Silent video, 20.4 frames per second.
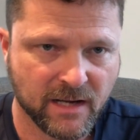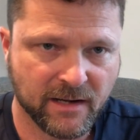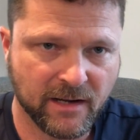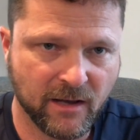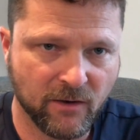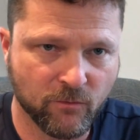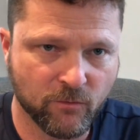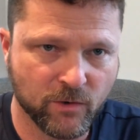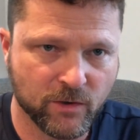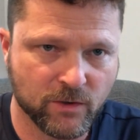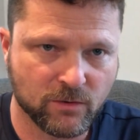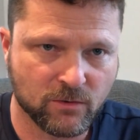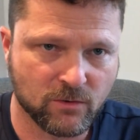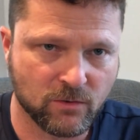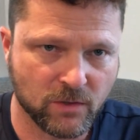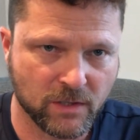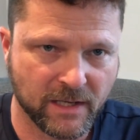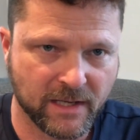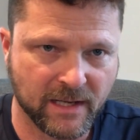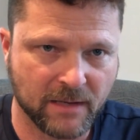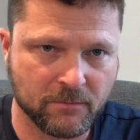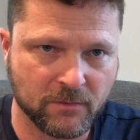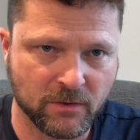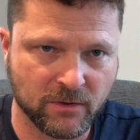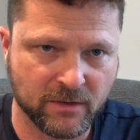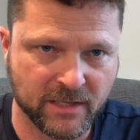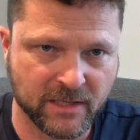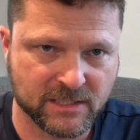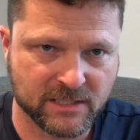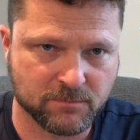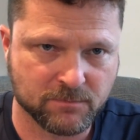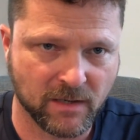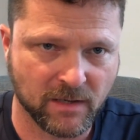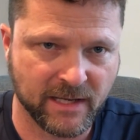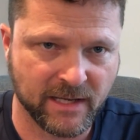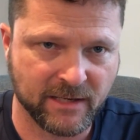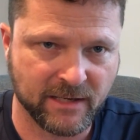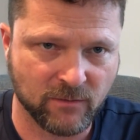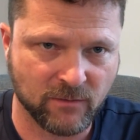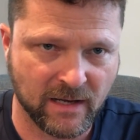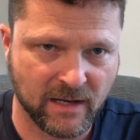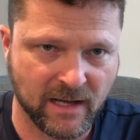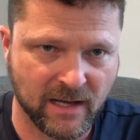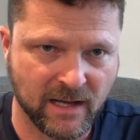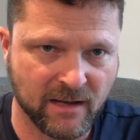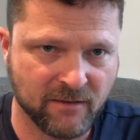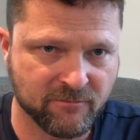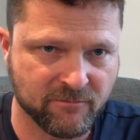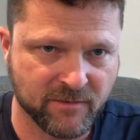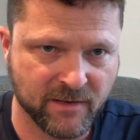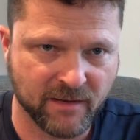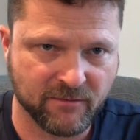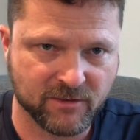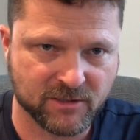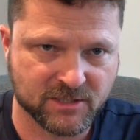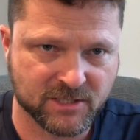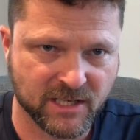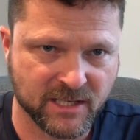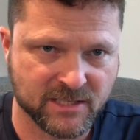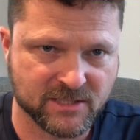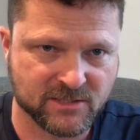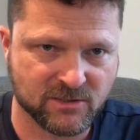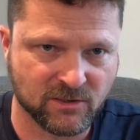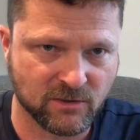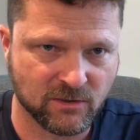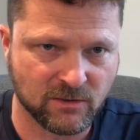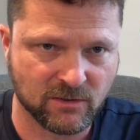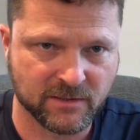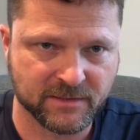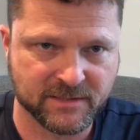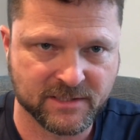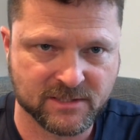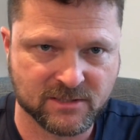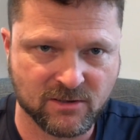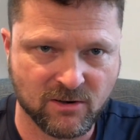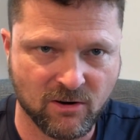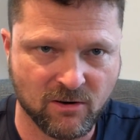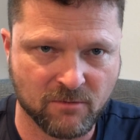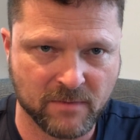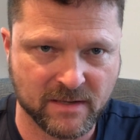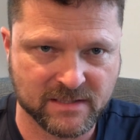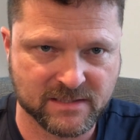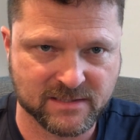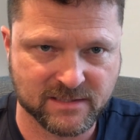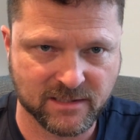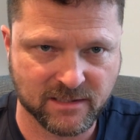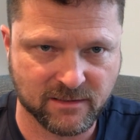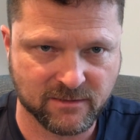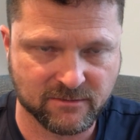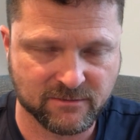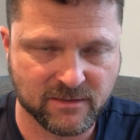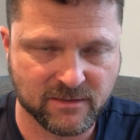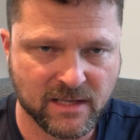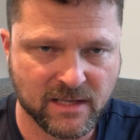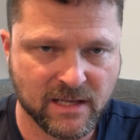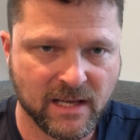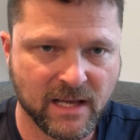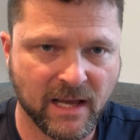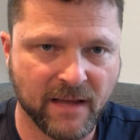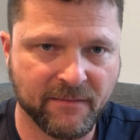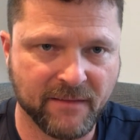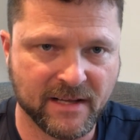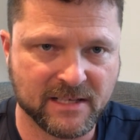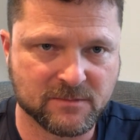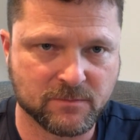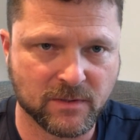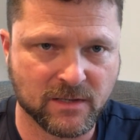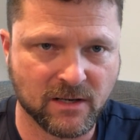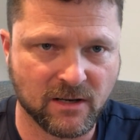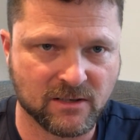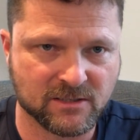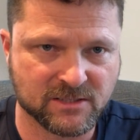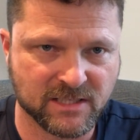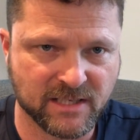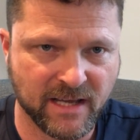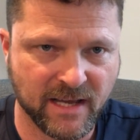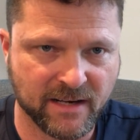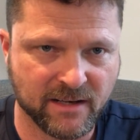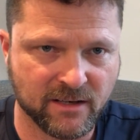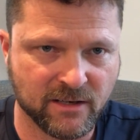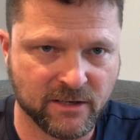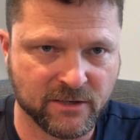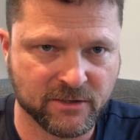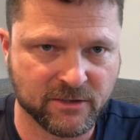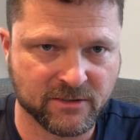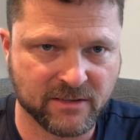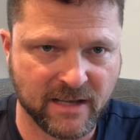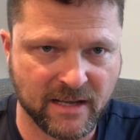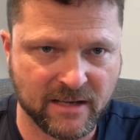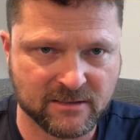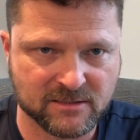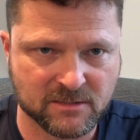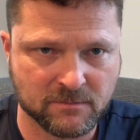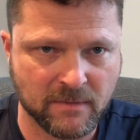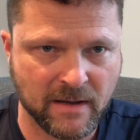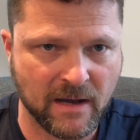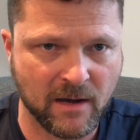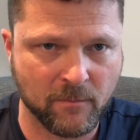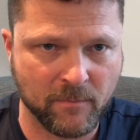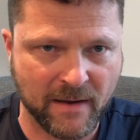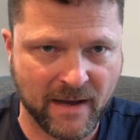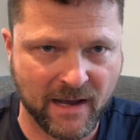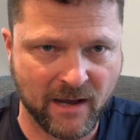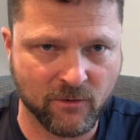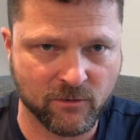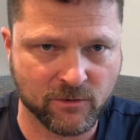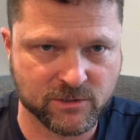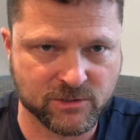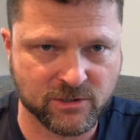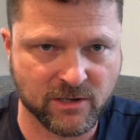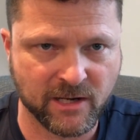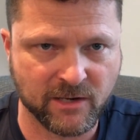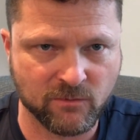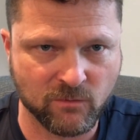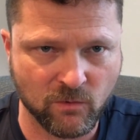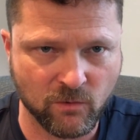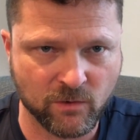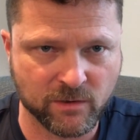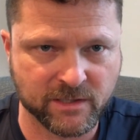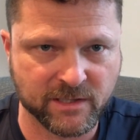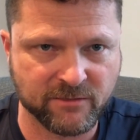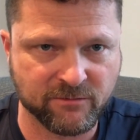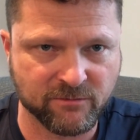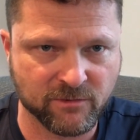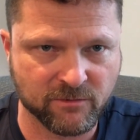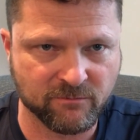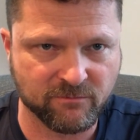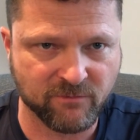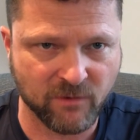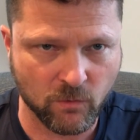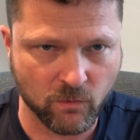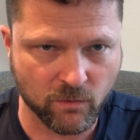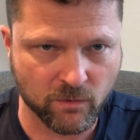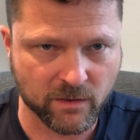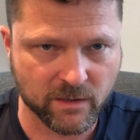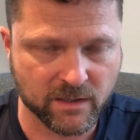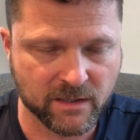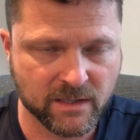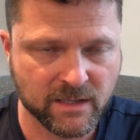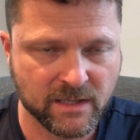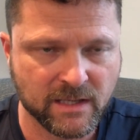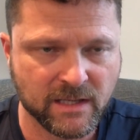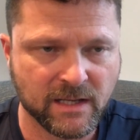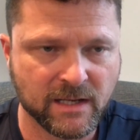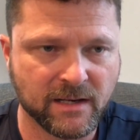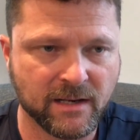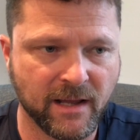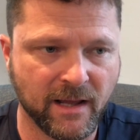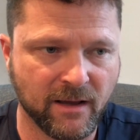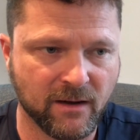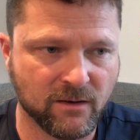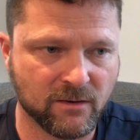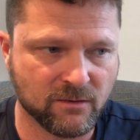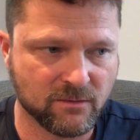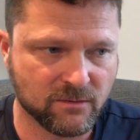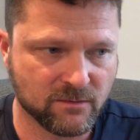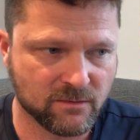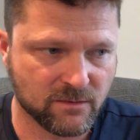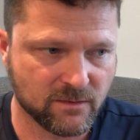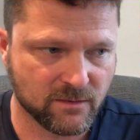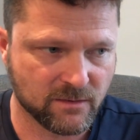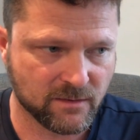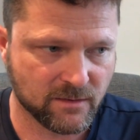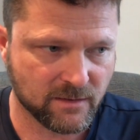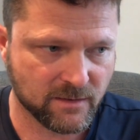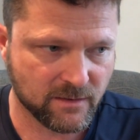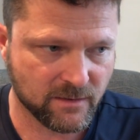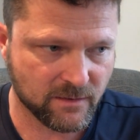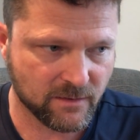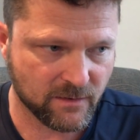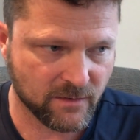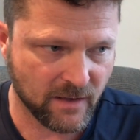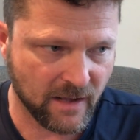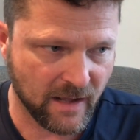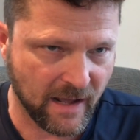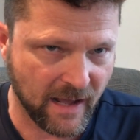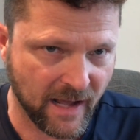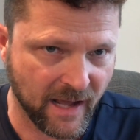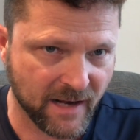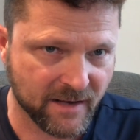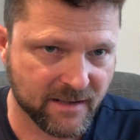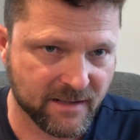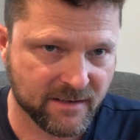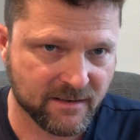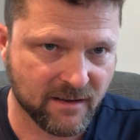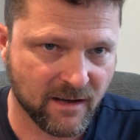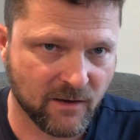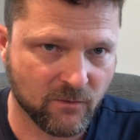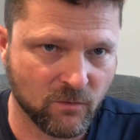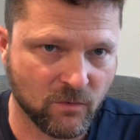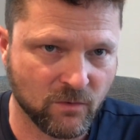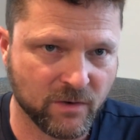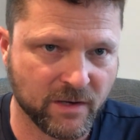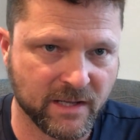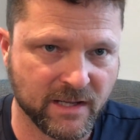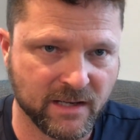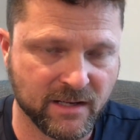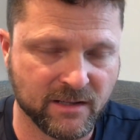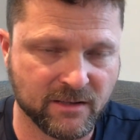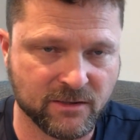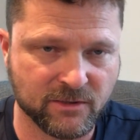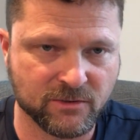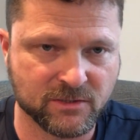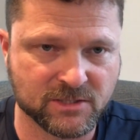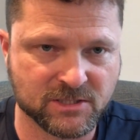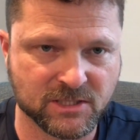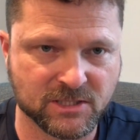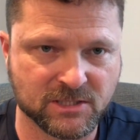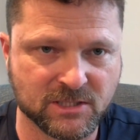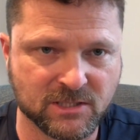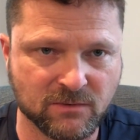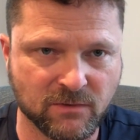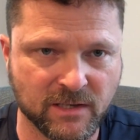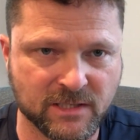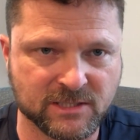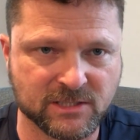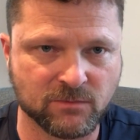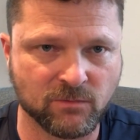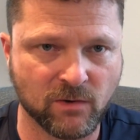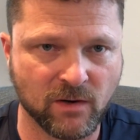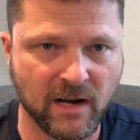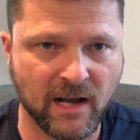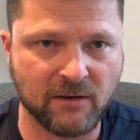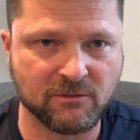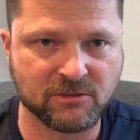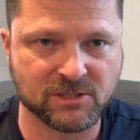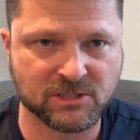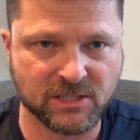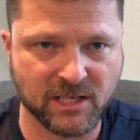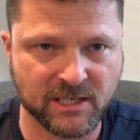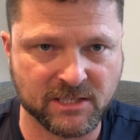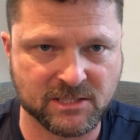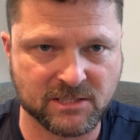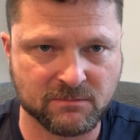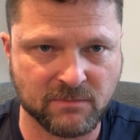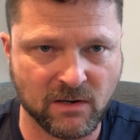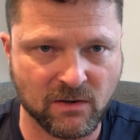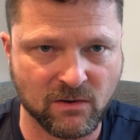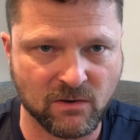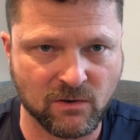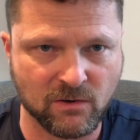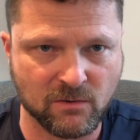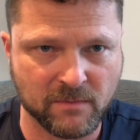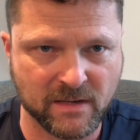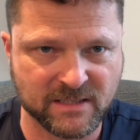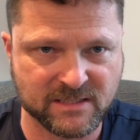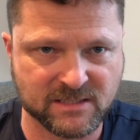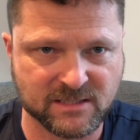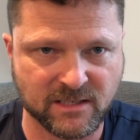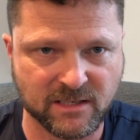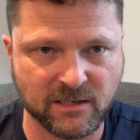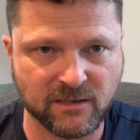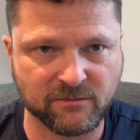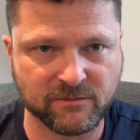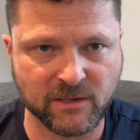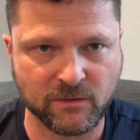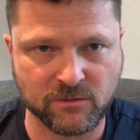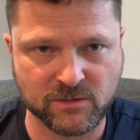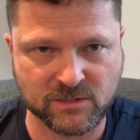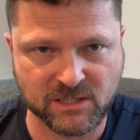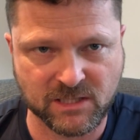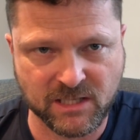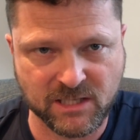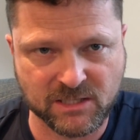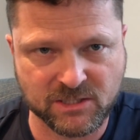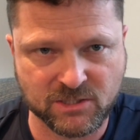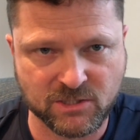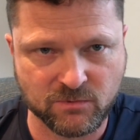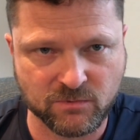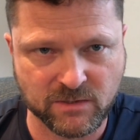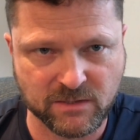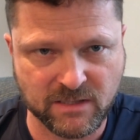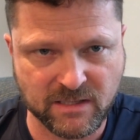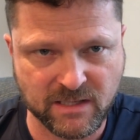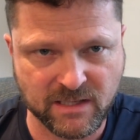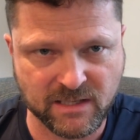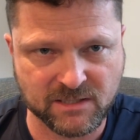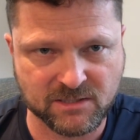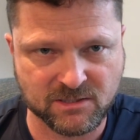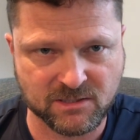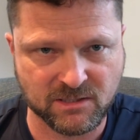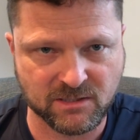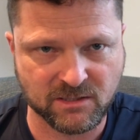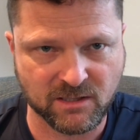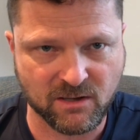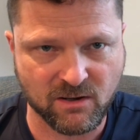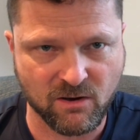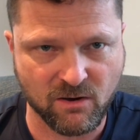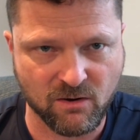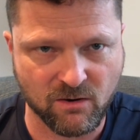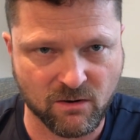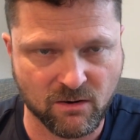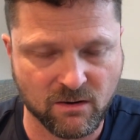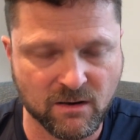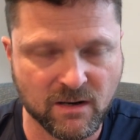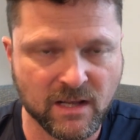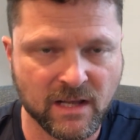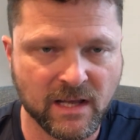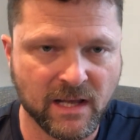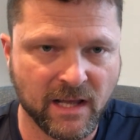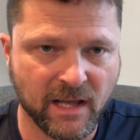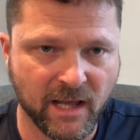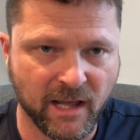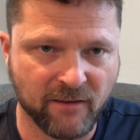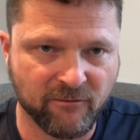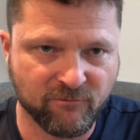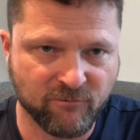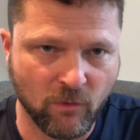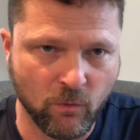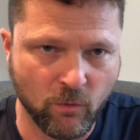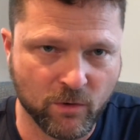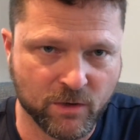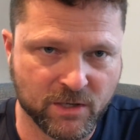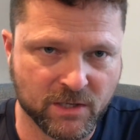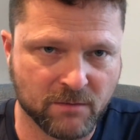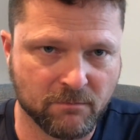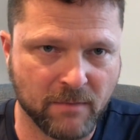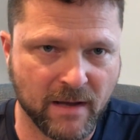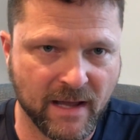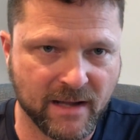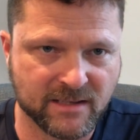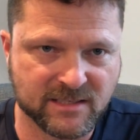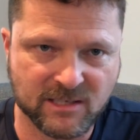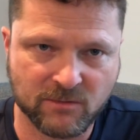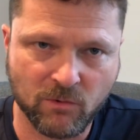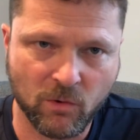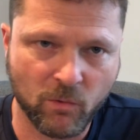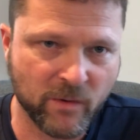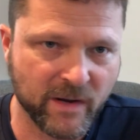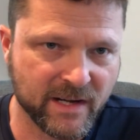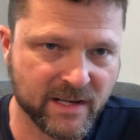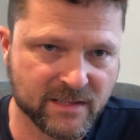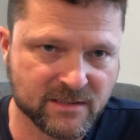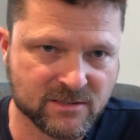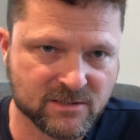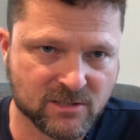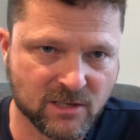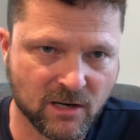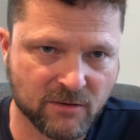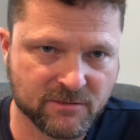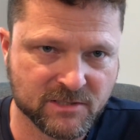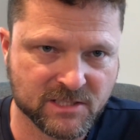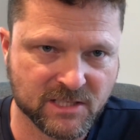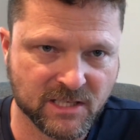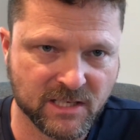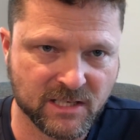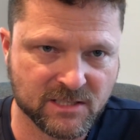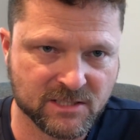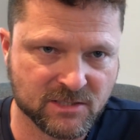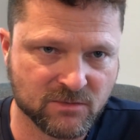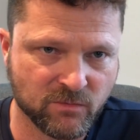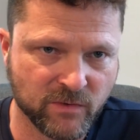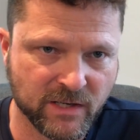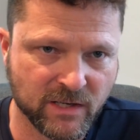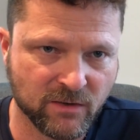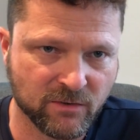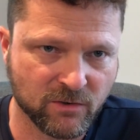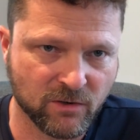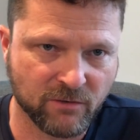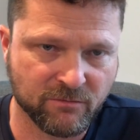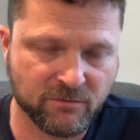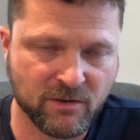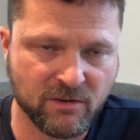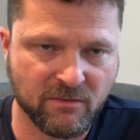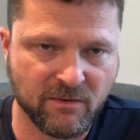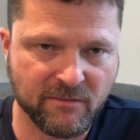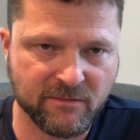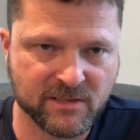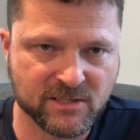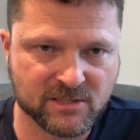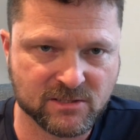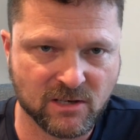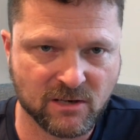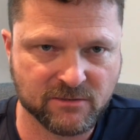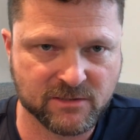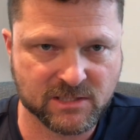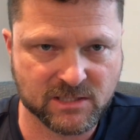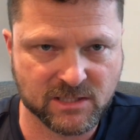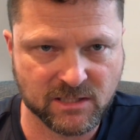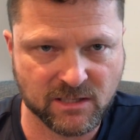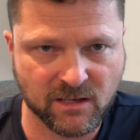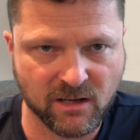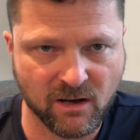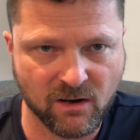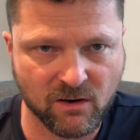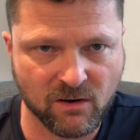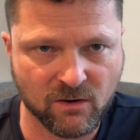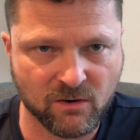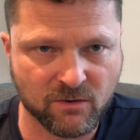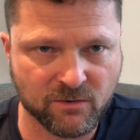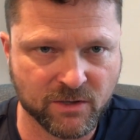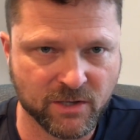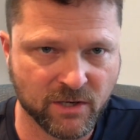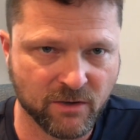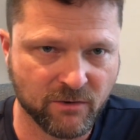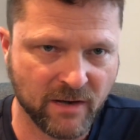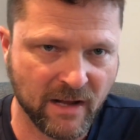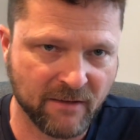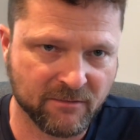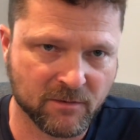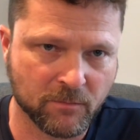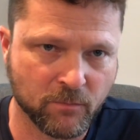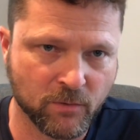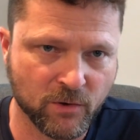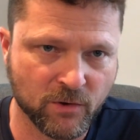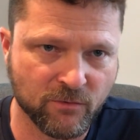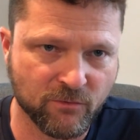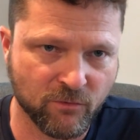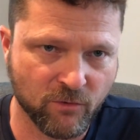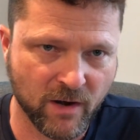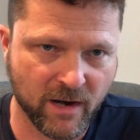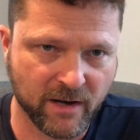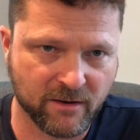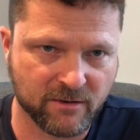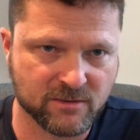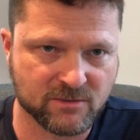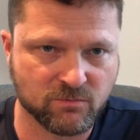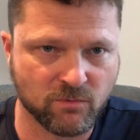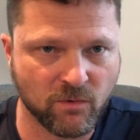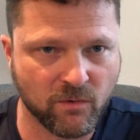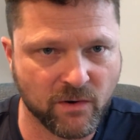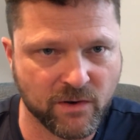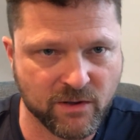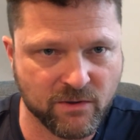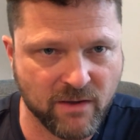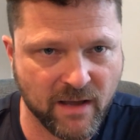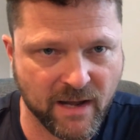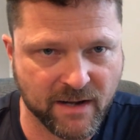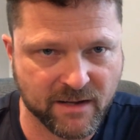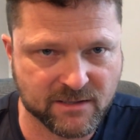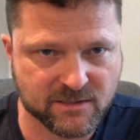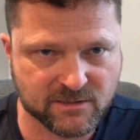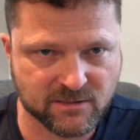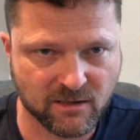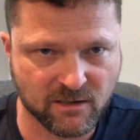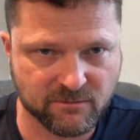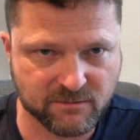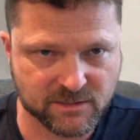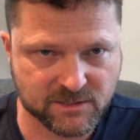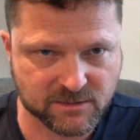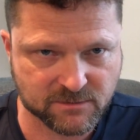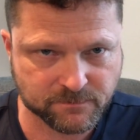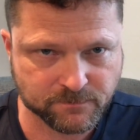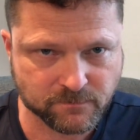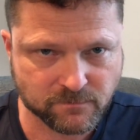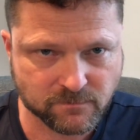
Now real quick, I'm going to explain why I've never changed the oil in this car myself. And that's because it had a 100,000 mile powertrain warranty from Ford. Now, I did not want to get into a situation where I was changing my oil myself. There was an issue with the engine in the car, and Ford come back and said, well, we didn't service the engine. We don't know if you've even serviced it at all, you know, and have to prove records where you had it serviced.